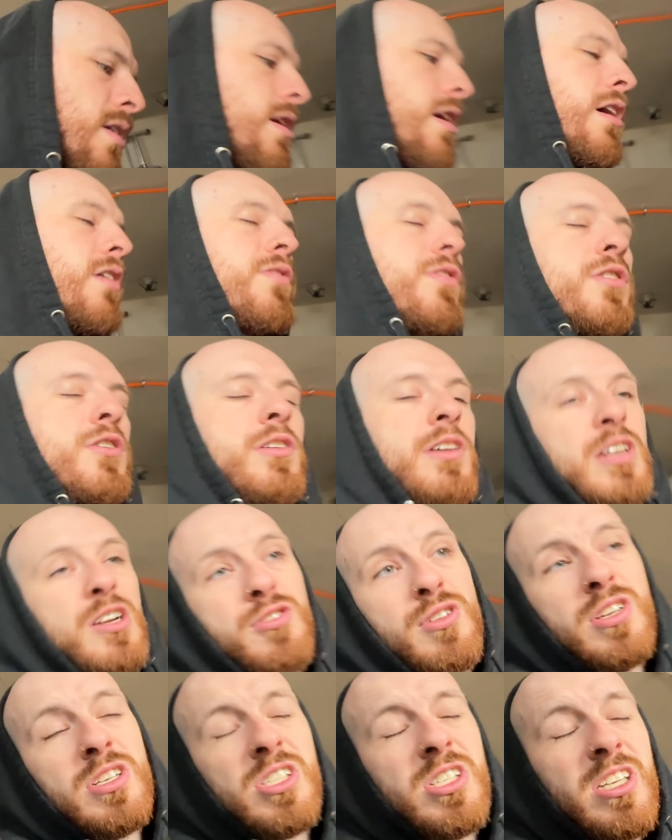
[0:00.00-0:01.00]
If you're
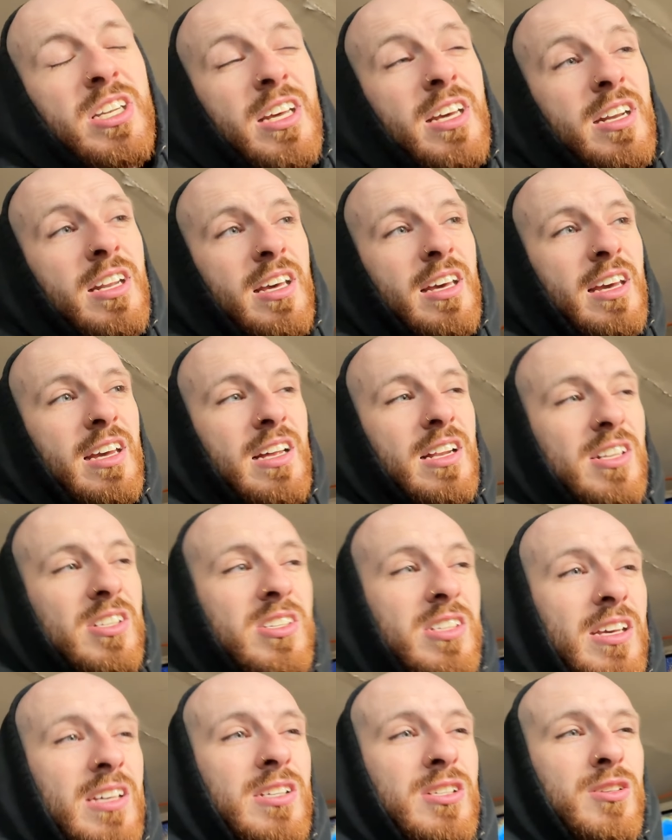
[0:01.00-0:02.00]
interested in
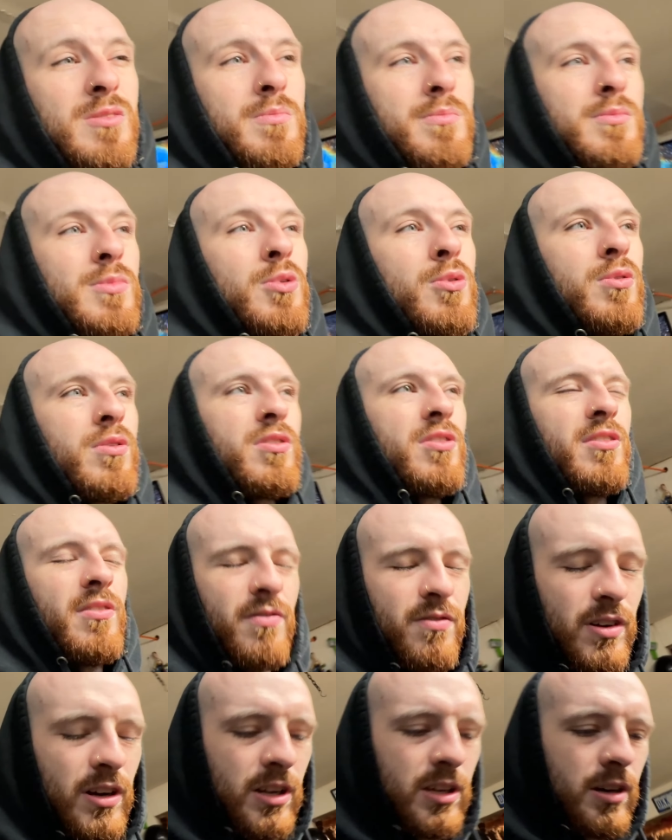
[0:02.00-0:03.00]
seeing some more
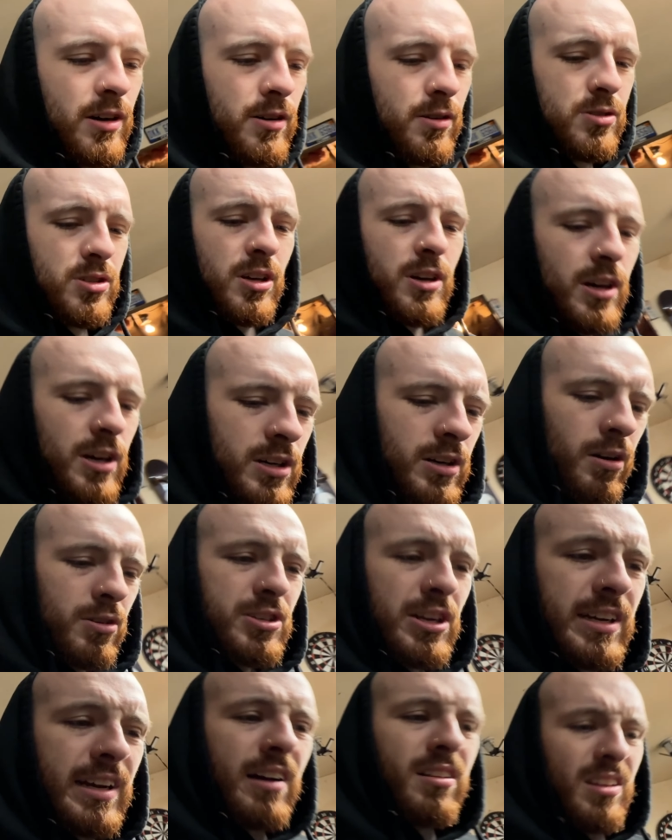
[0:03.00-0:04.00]
videos, go
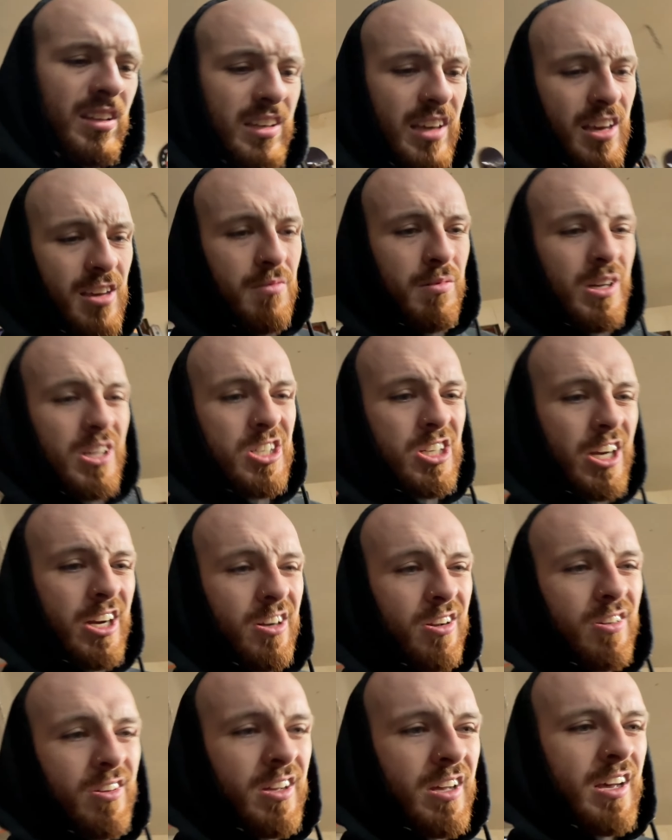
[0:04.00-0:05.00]
check out the gaming
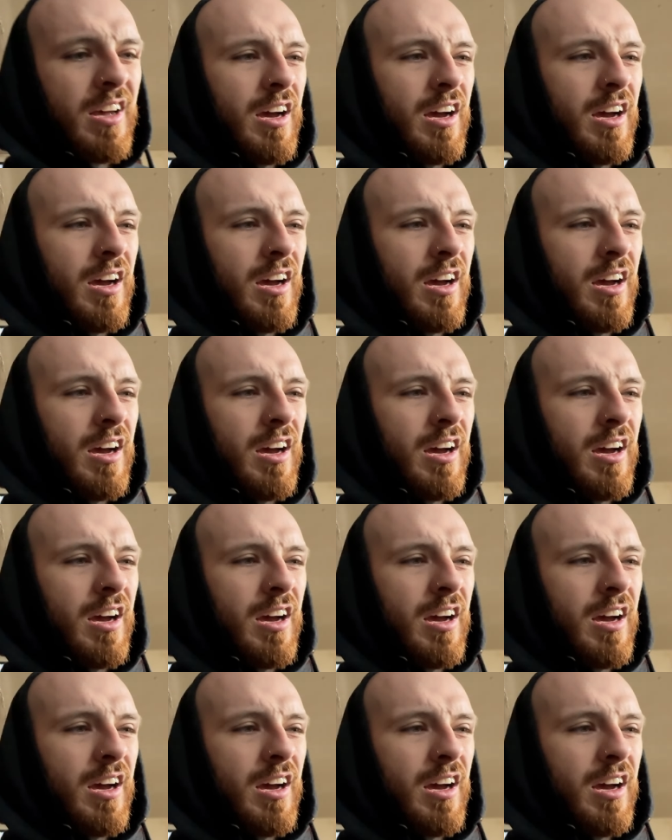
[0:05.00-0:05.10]
channel.